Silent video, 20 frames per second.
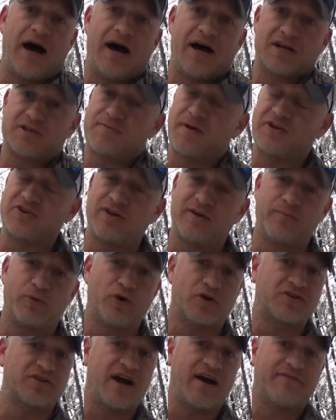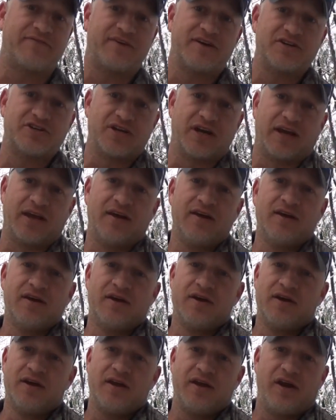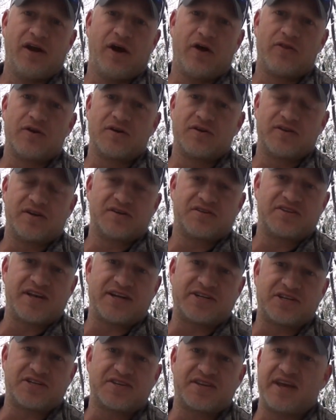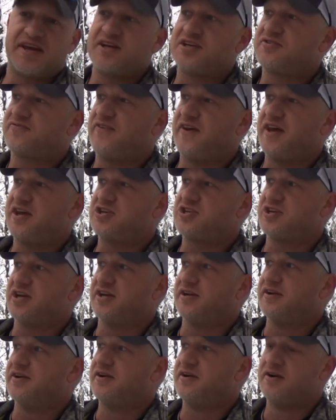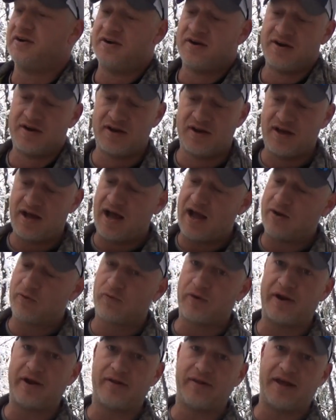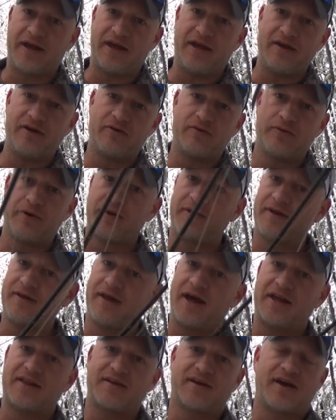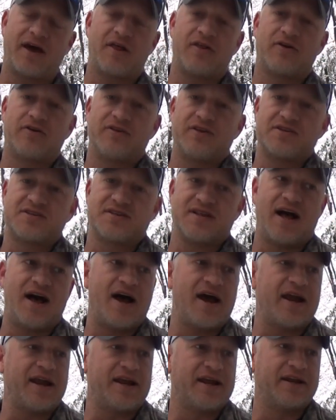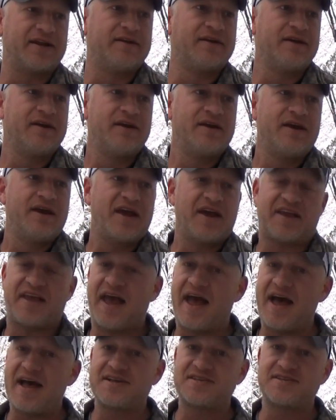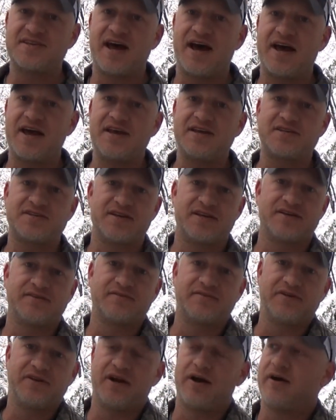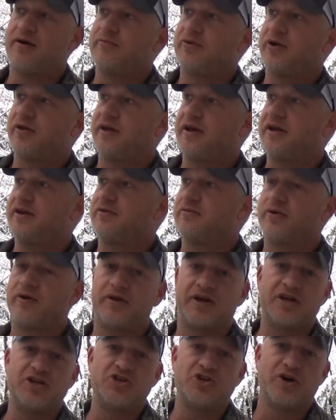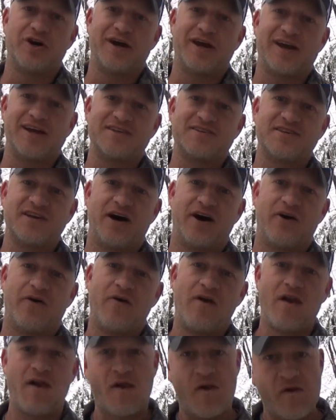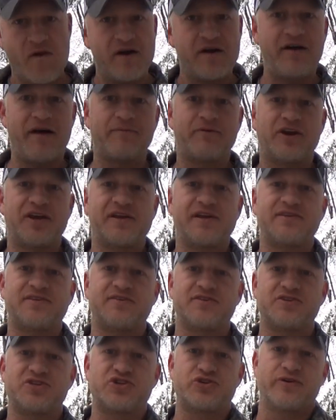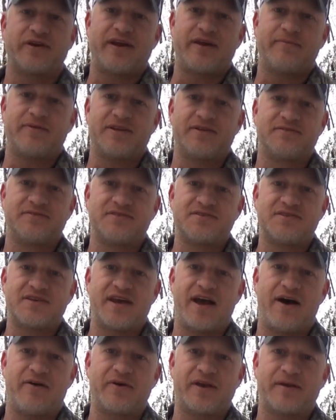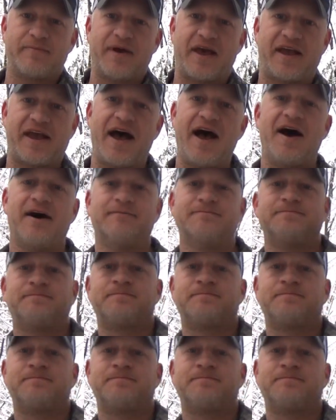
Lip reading: especially brook trout fishing. You know, they're such a skittish fish, and I really like the color of this line, and it casts nice, and you know, I'm really enjoying it. So I'm gonna get to the stream and see how we can make out.